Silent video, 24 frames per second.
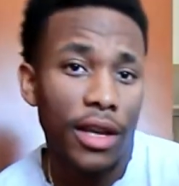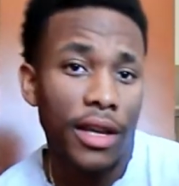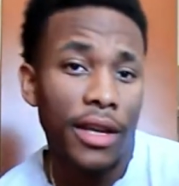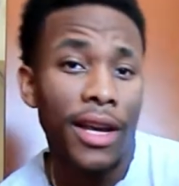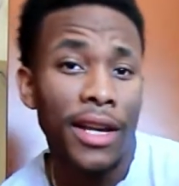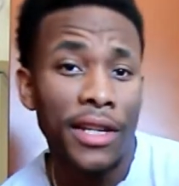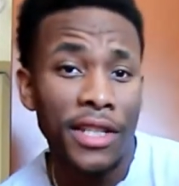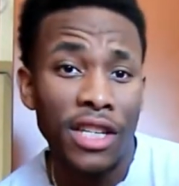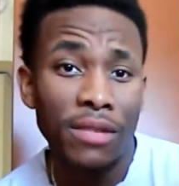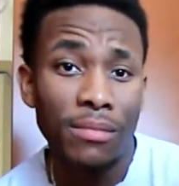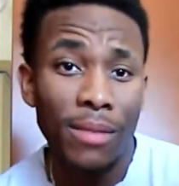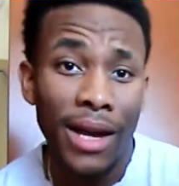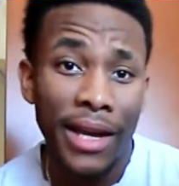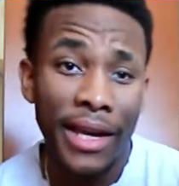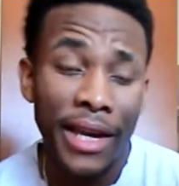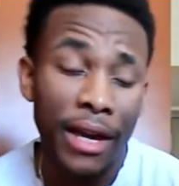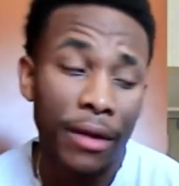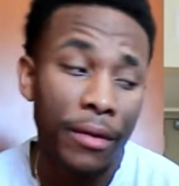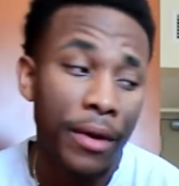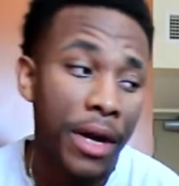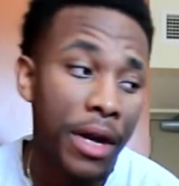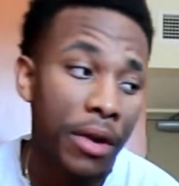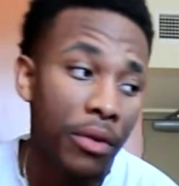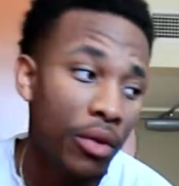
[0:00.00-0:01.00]
Y'all see my
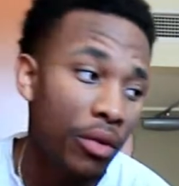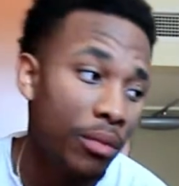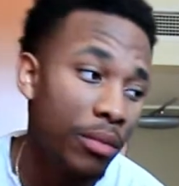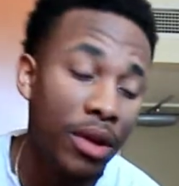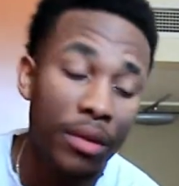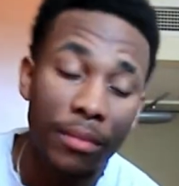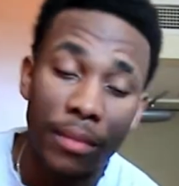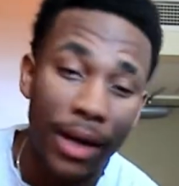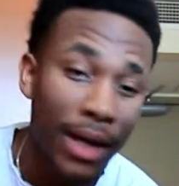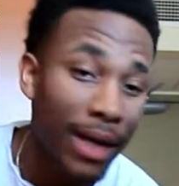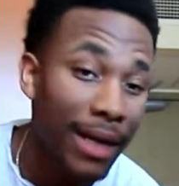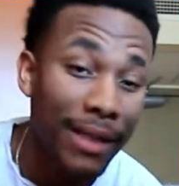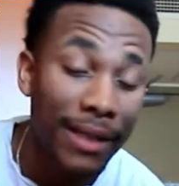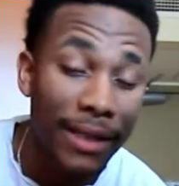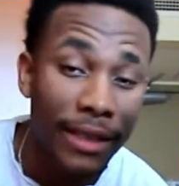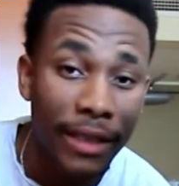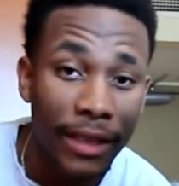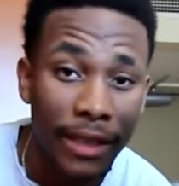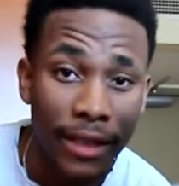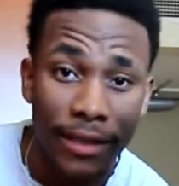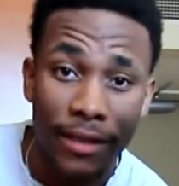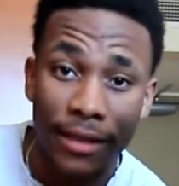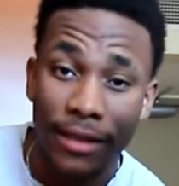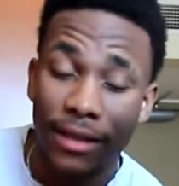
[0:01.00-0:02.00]
get ready with me, man. This
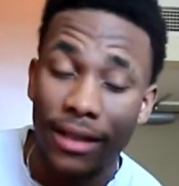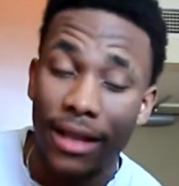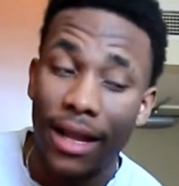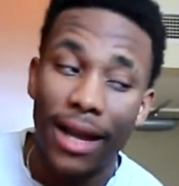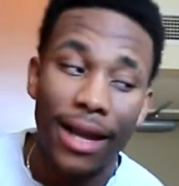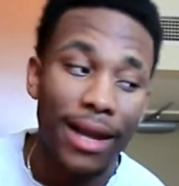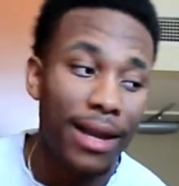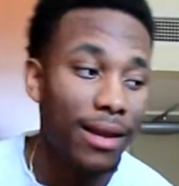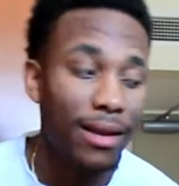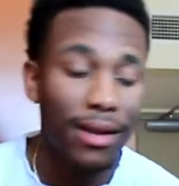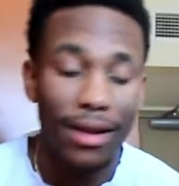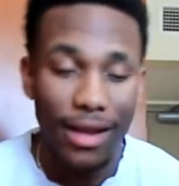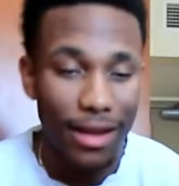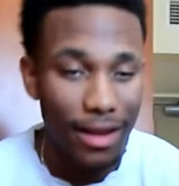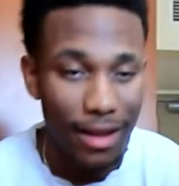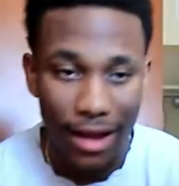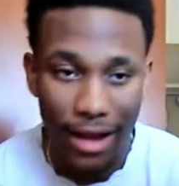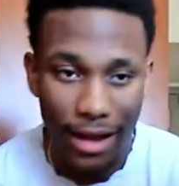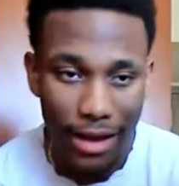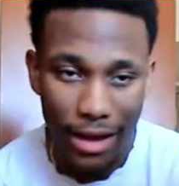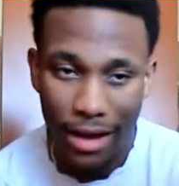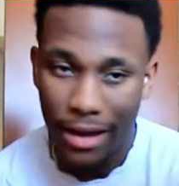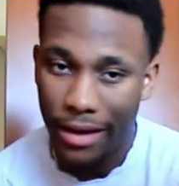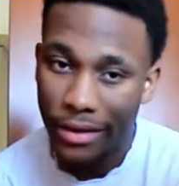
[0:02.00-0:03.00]
this is like,
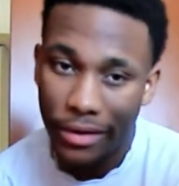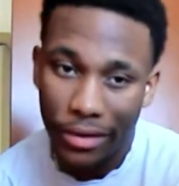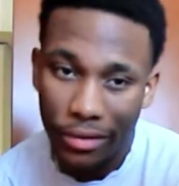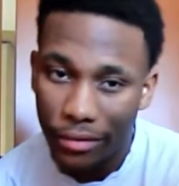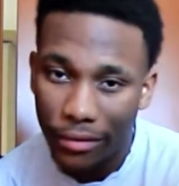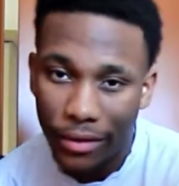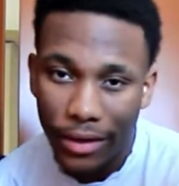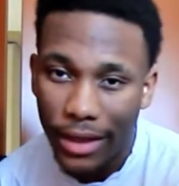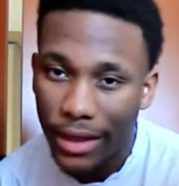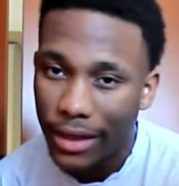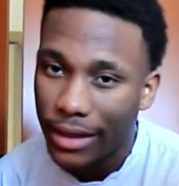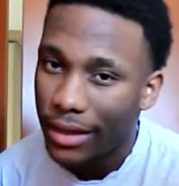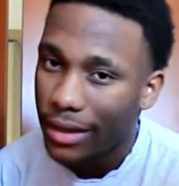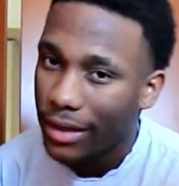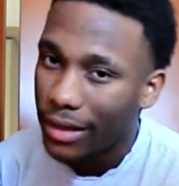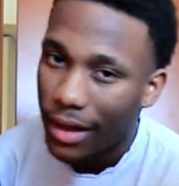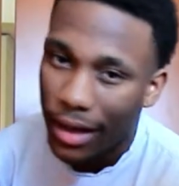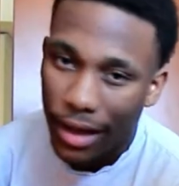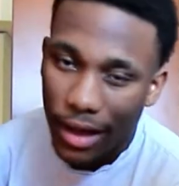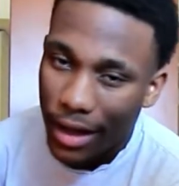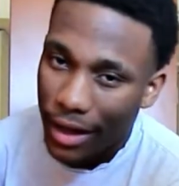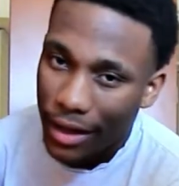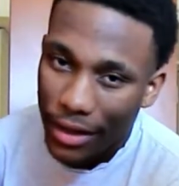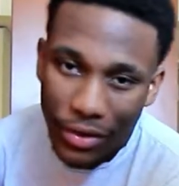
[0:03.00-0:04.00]
I don't really
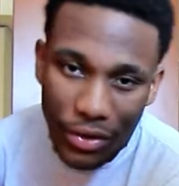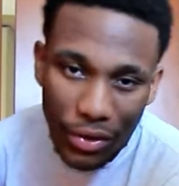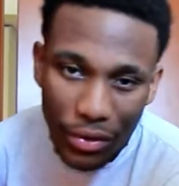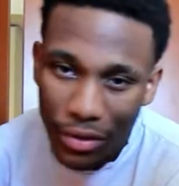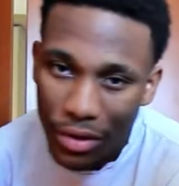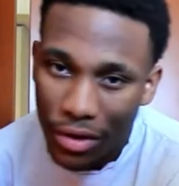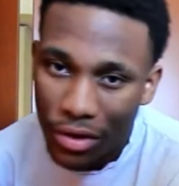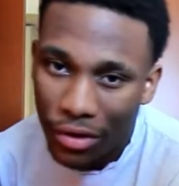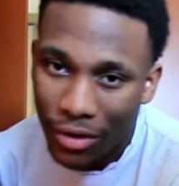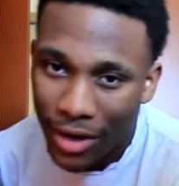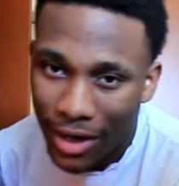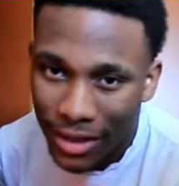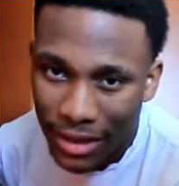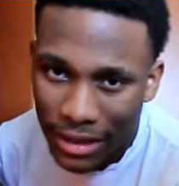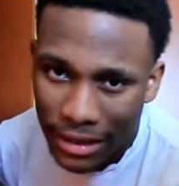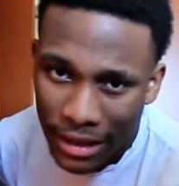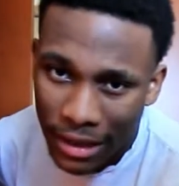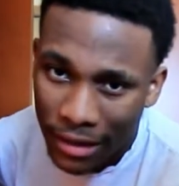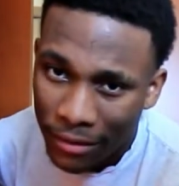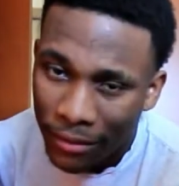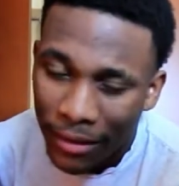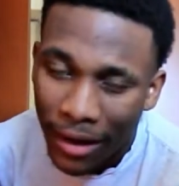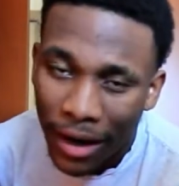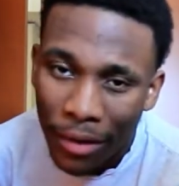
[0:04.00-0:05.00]
do no crazy
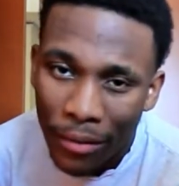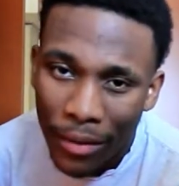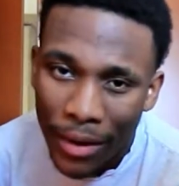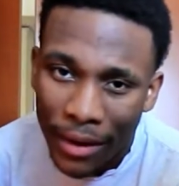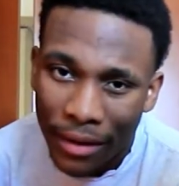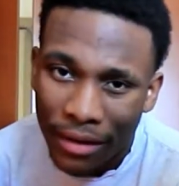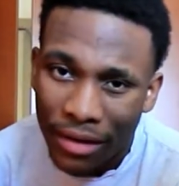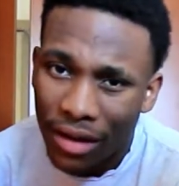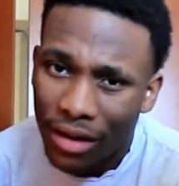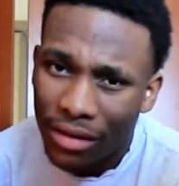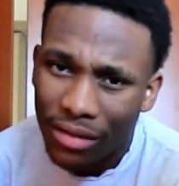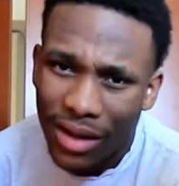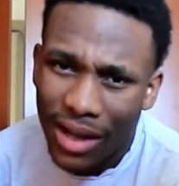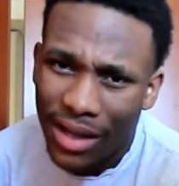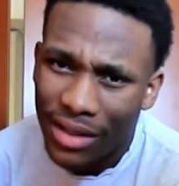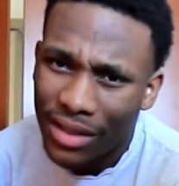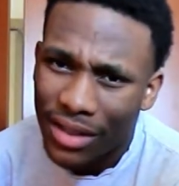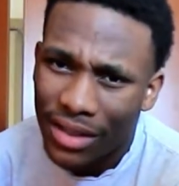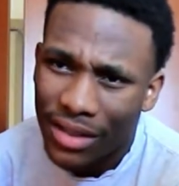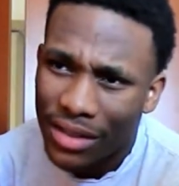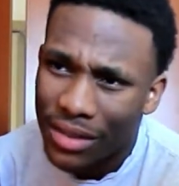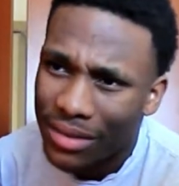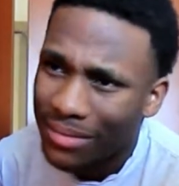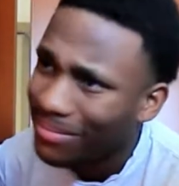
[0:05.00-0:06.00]
stuff when I wake up. I
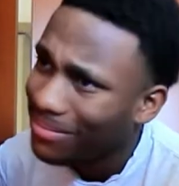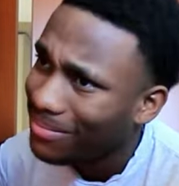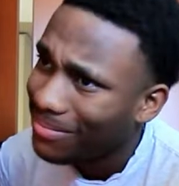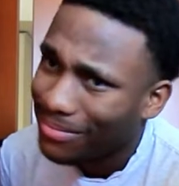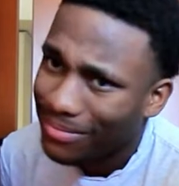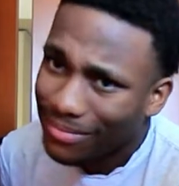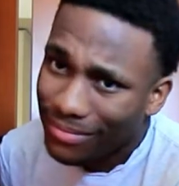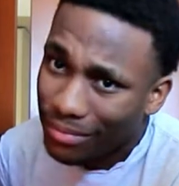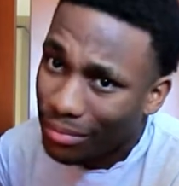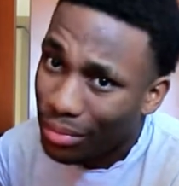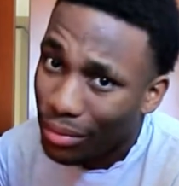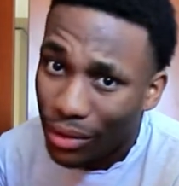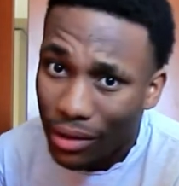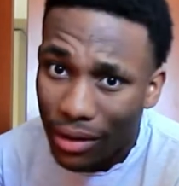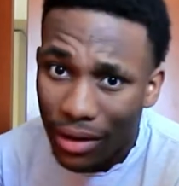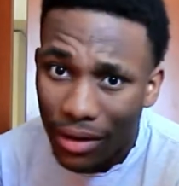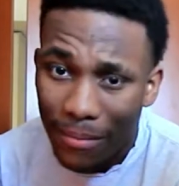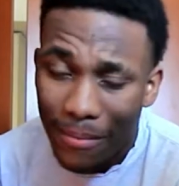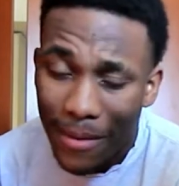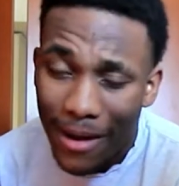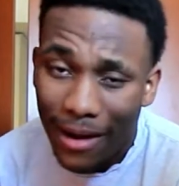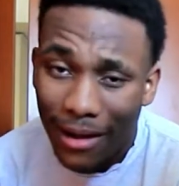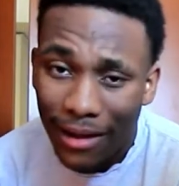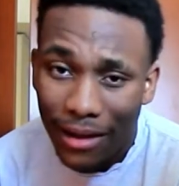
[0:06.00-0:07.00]
just put
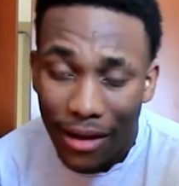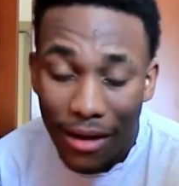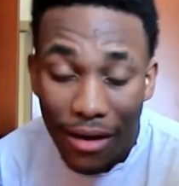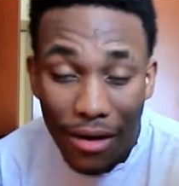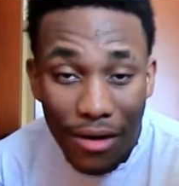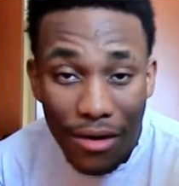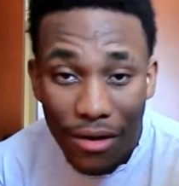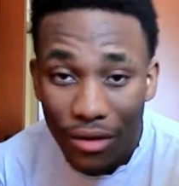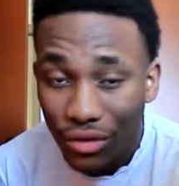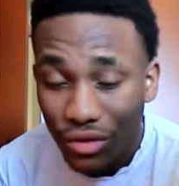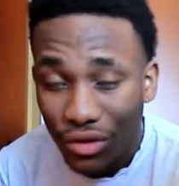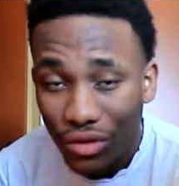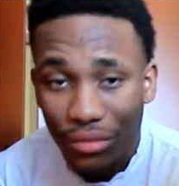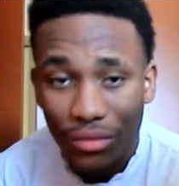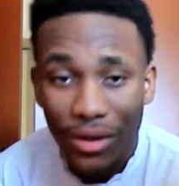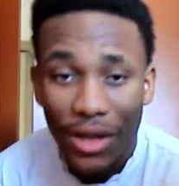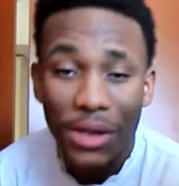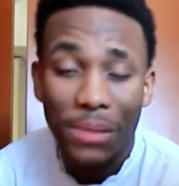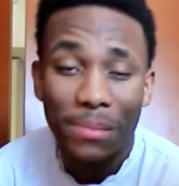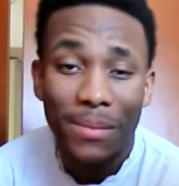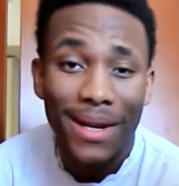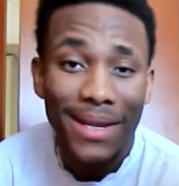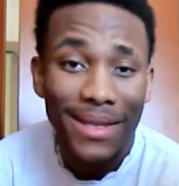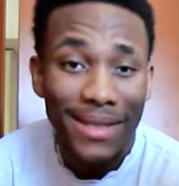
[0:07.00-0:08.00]
on my clothes,
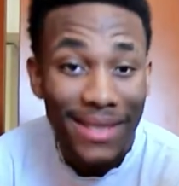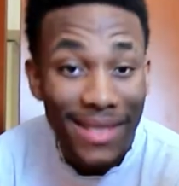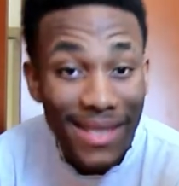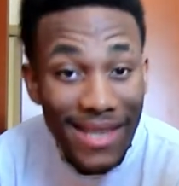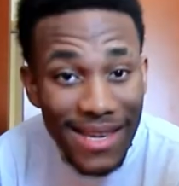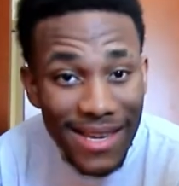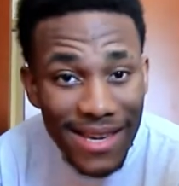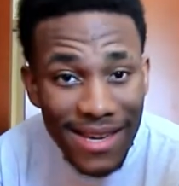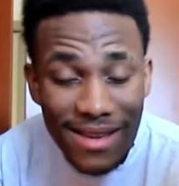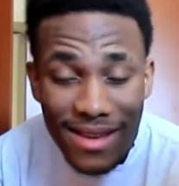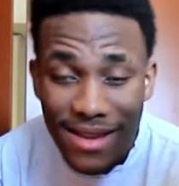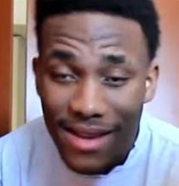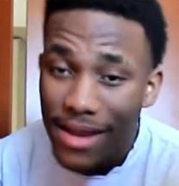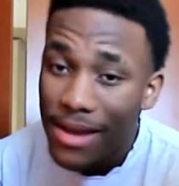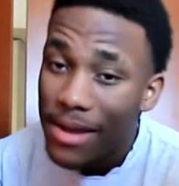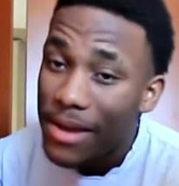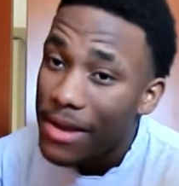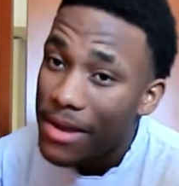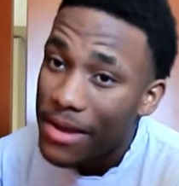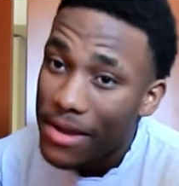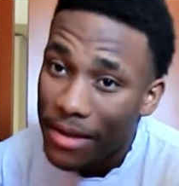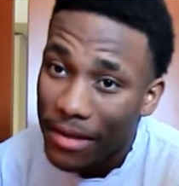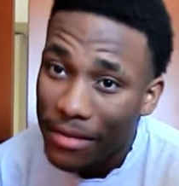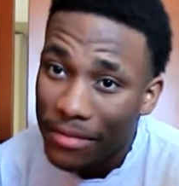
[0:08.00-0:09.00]
brush my teeth, you
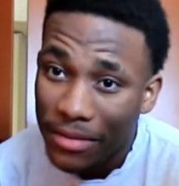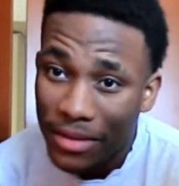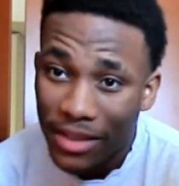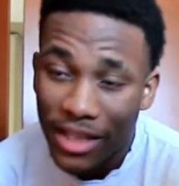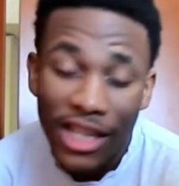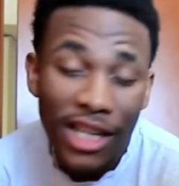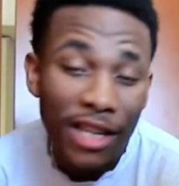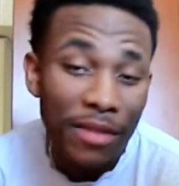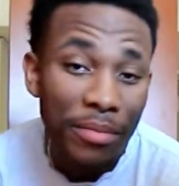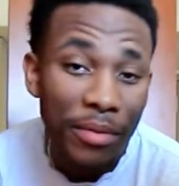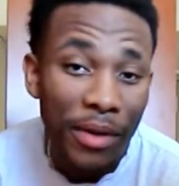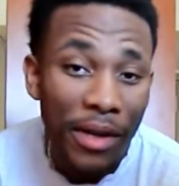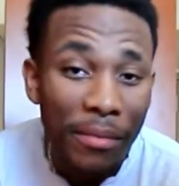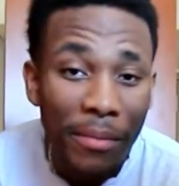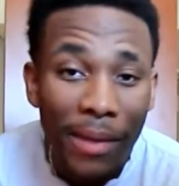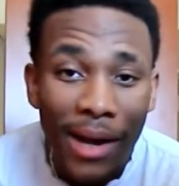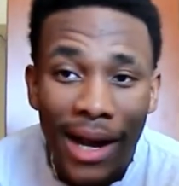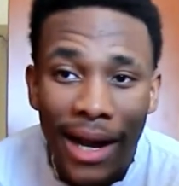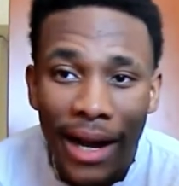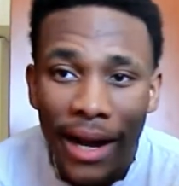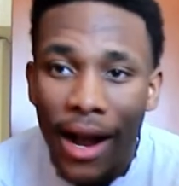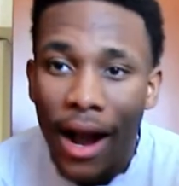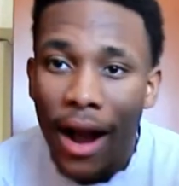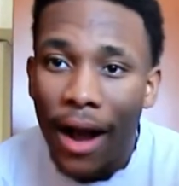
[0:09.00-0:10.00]
know what I'm saying? Pick my
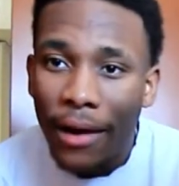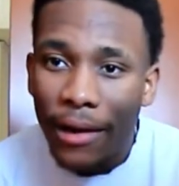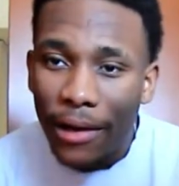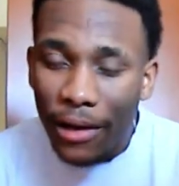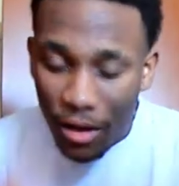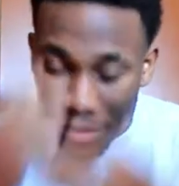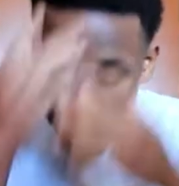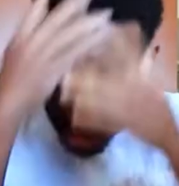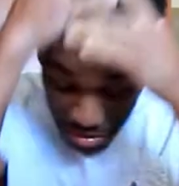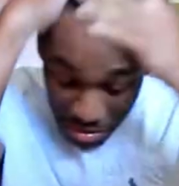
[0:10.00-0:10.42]
hair out a little